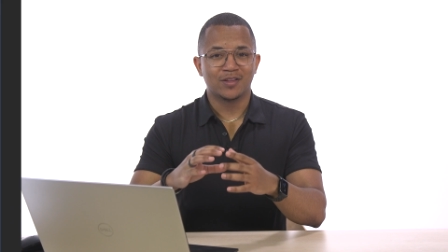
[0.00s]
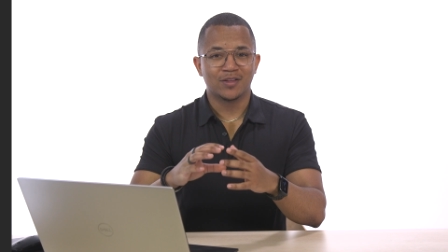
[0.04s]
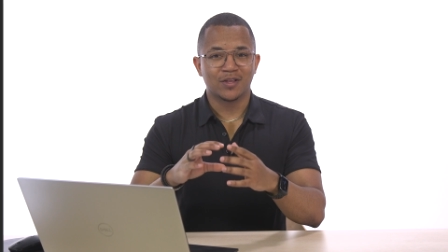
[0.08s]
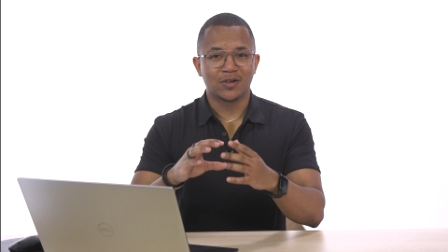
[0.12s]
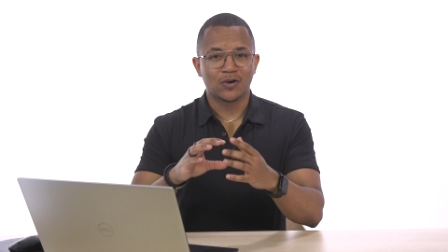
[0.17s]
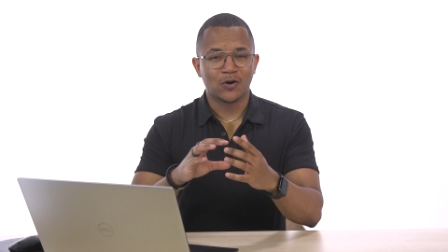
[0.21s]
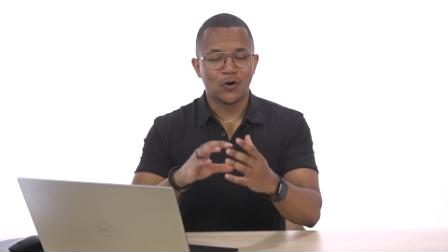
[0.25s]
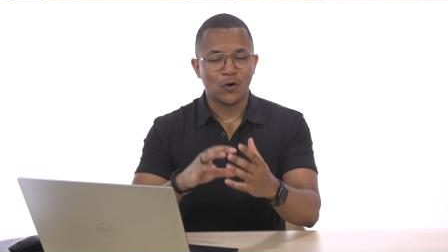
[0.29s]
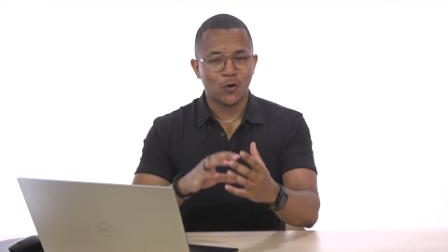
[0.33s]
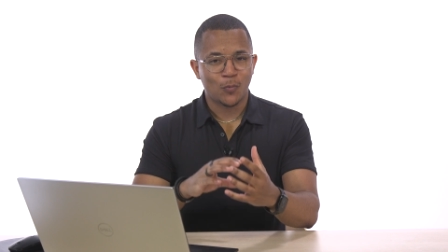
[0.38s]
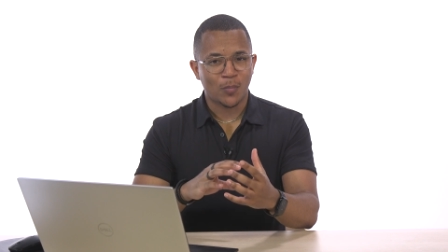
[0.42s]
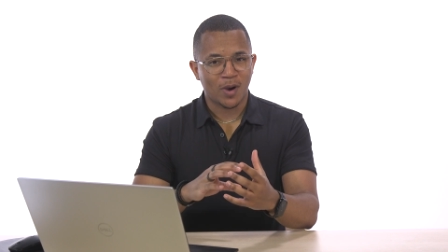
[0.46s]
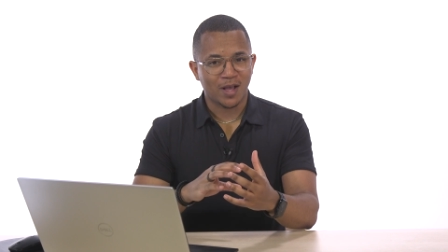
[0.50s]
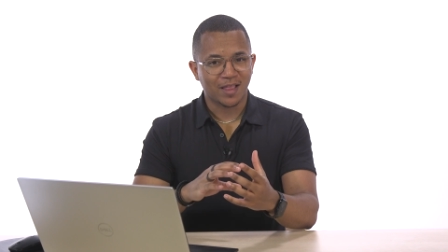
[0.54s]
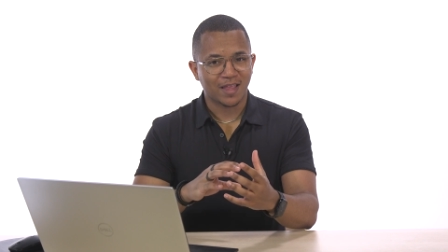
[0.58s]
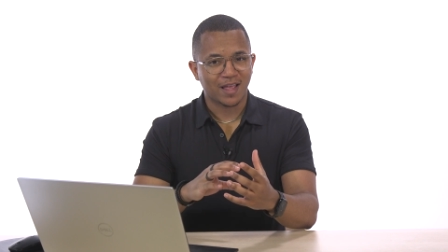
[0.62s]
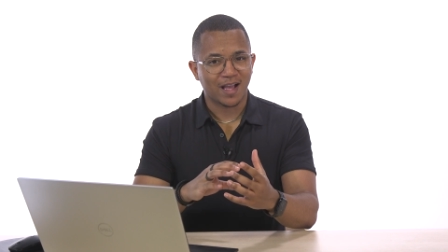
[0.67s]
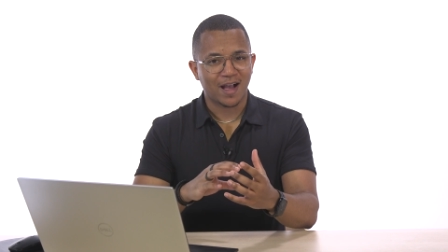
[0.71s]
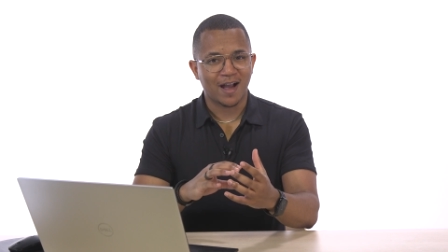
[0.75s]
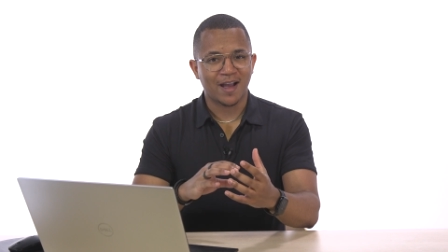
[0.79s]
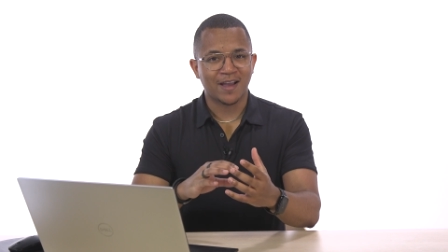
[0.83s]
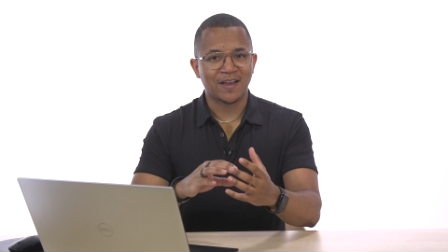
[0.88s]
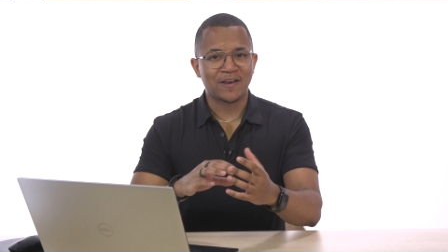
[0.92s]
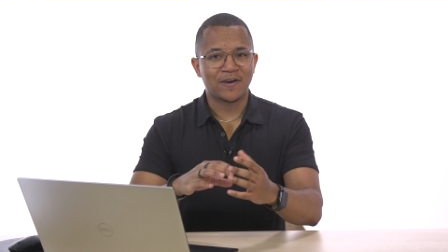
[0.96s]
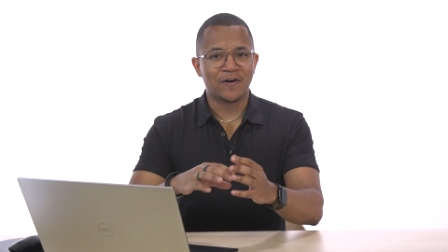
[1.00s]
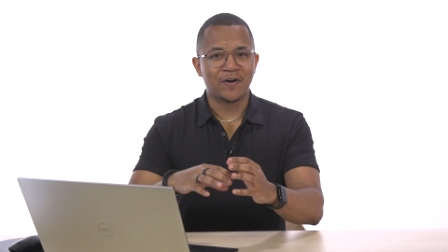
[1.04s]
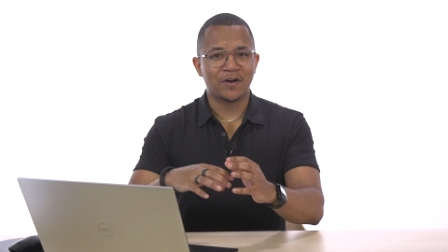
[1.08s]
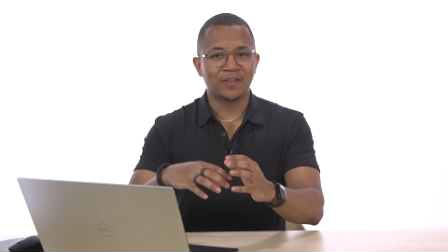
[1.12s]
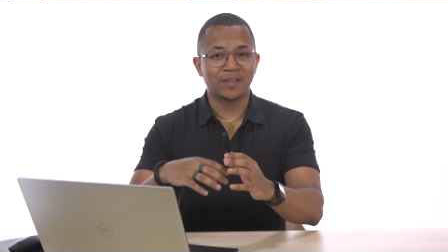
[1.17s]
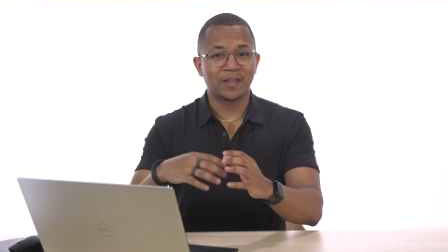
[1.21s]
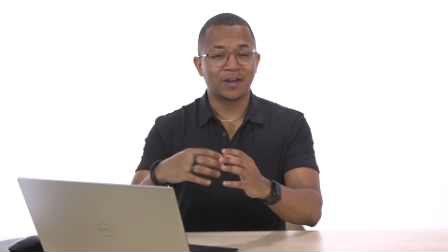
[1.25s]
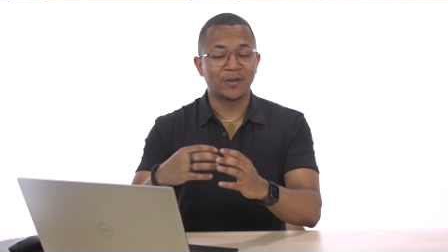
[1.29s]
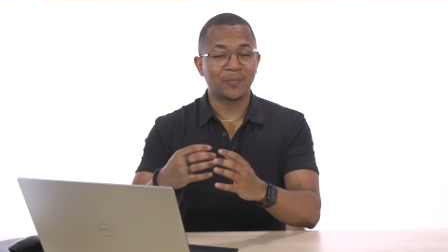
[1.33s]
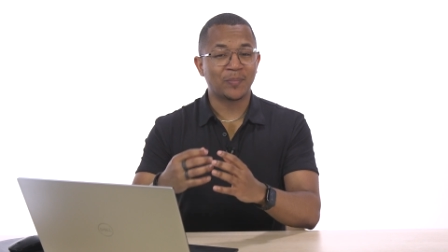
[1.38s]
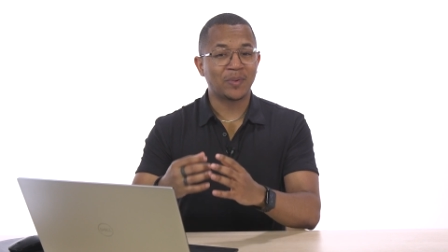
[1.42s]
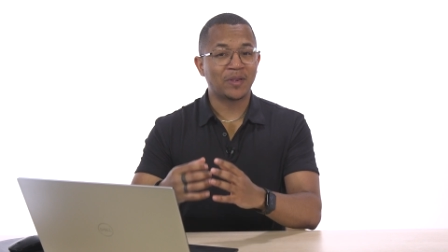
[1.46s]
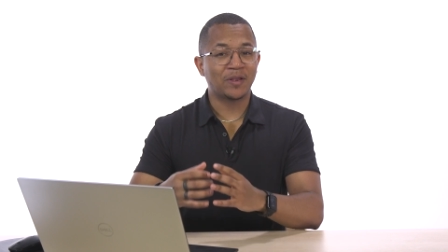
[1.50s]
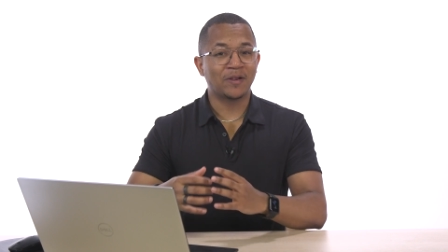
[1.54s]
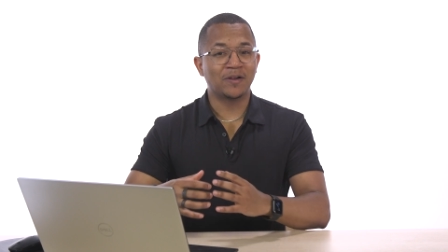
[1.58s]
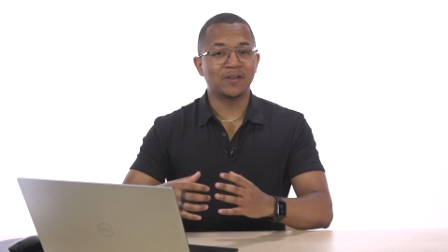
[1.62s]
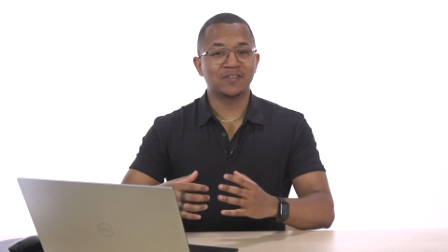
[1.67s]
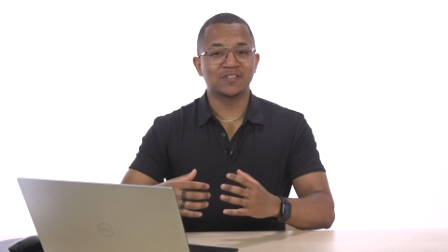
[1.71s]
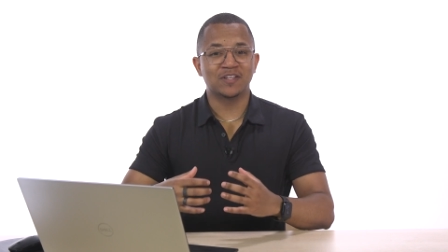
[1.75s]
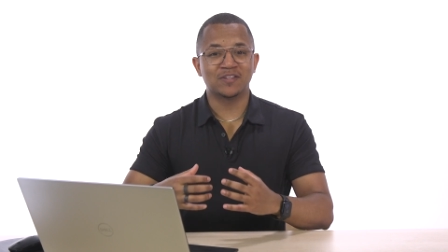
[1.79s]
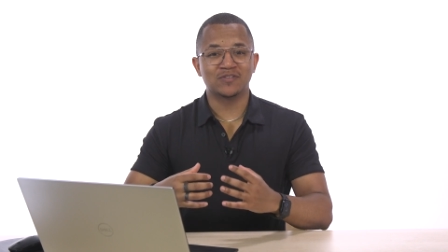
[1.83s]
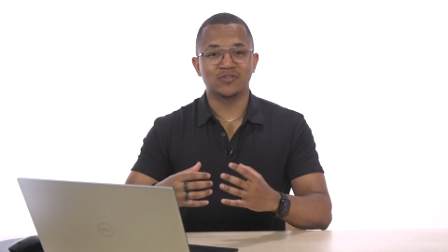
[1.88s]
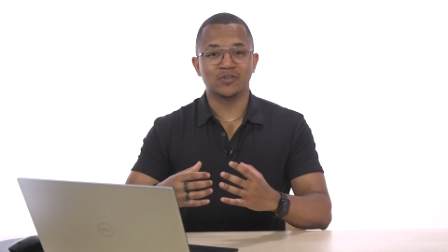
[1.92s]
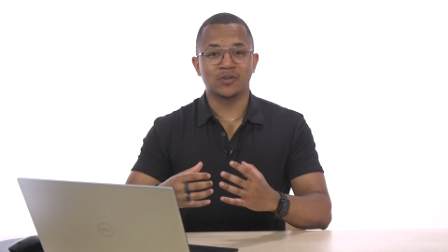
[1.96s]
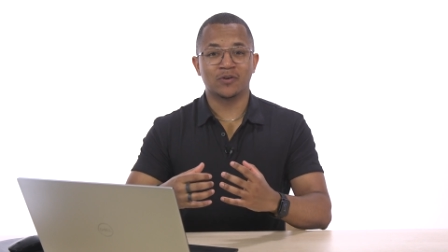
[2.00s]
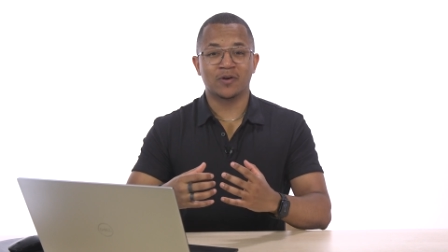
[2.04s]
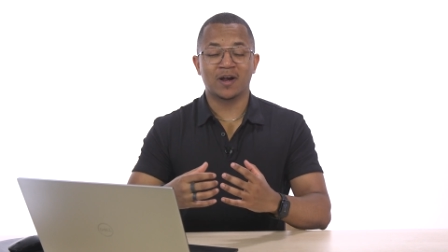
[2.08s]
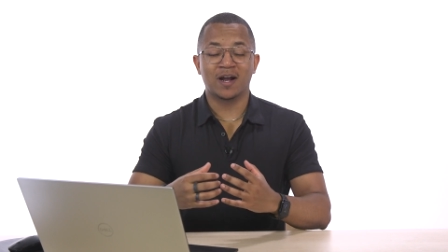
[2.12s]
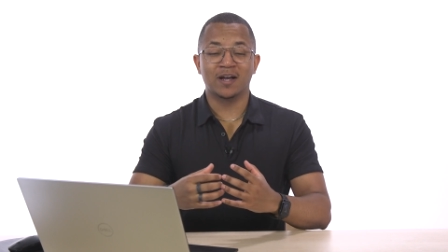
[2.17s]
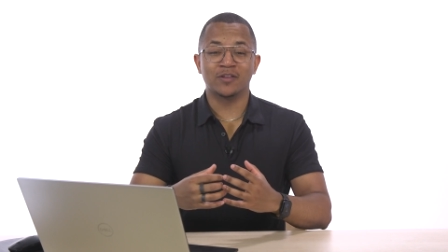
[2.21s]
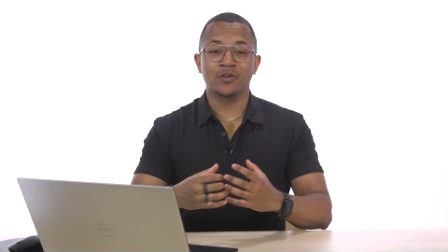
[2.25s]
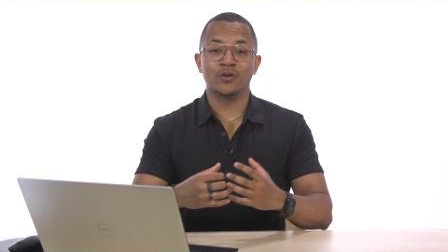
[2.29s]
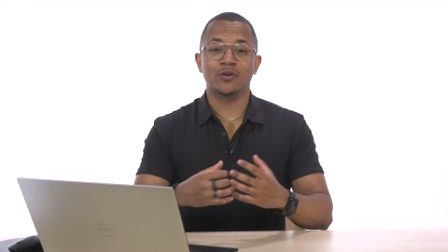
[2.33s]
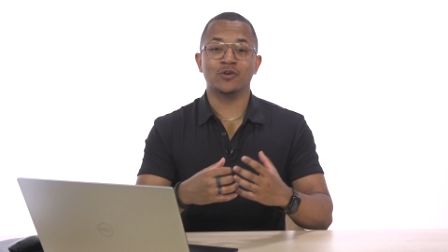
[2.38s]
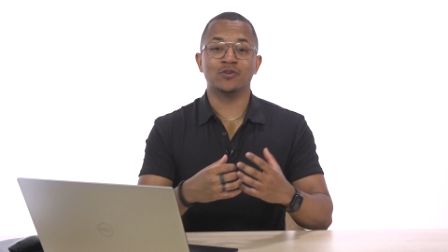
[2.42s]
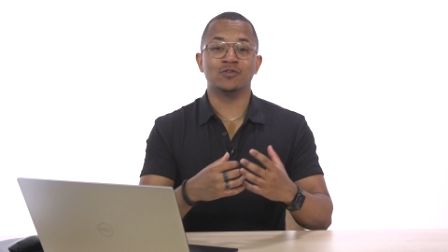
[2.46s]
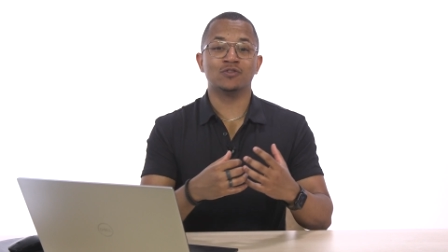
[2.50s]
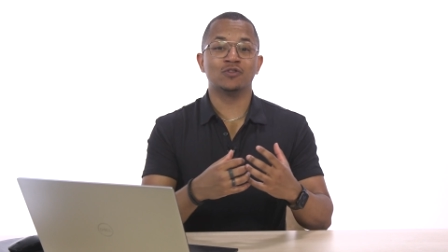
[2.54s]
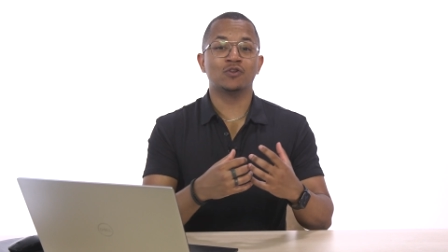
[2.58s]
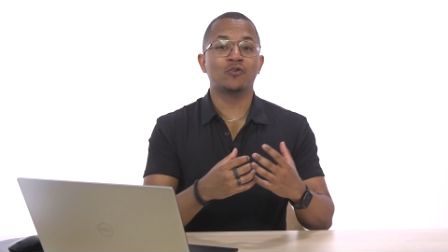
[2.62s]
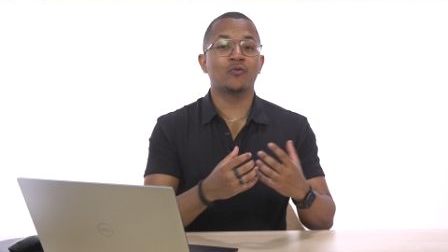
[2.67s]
the Copilot icon that appears as you're either